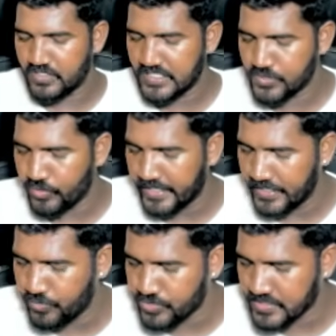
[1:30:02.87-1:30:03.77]
So it
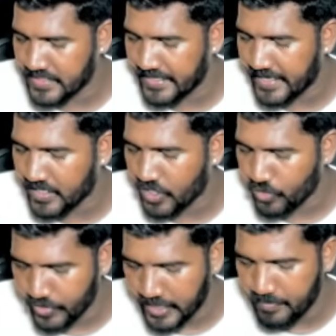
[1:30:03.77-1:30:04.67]
uses the data to
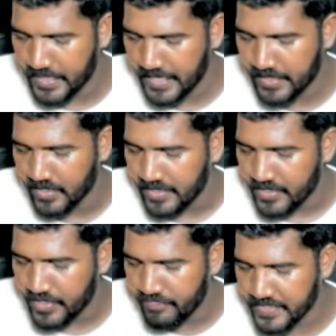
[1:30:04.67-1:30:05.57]
eliminate
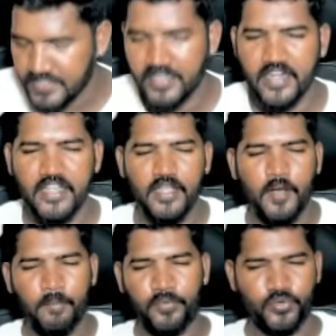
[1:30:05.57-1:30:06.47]
defects in any
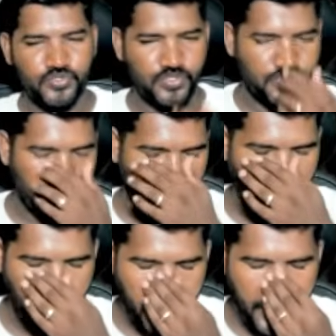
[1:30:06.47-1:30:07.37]
process. For
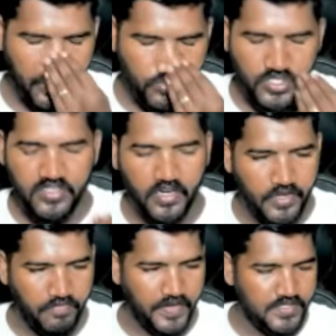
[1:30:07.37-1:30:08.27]
reducing the
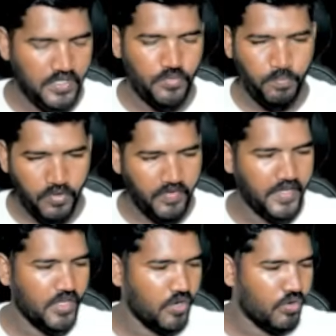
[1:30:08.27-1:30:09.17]
defects and providing
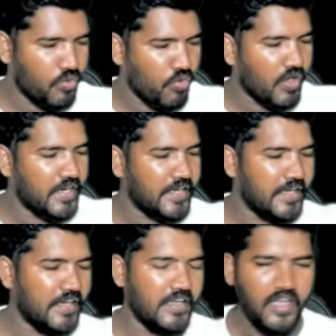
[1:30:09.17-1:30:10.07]
a
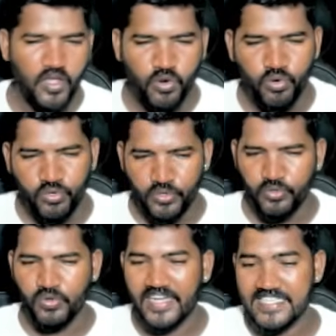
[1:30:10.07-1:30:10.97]
quality good
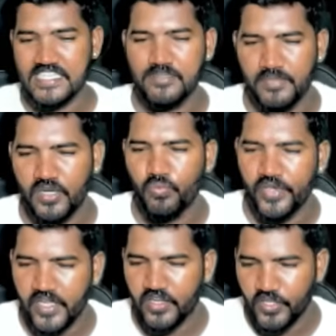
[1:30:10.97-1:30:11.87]
to customer, we
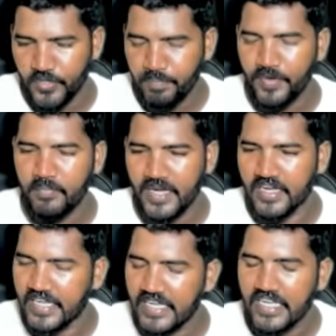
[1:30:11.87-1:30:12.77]
are
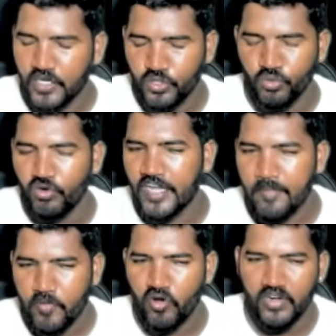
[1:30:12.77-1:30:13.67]
implementing tool name
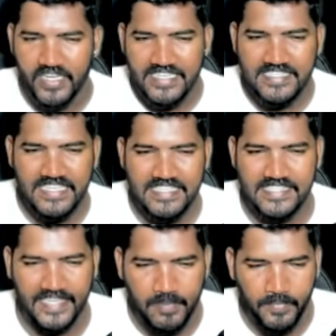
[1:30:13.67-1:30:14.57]
called Six
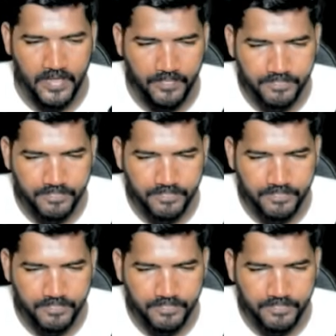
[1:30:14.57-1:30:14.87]
Sigma.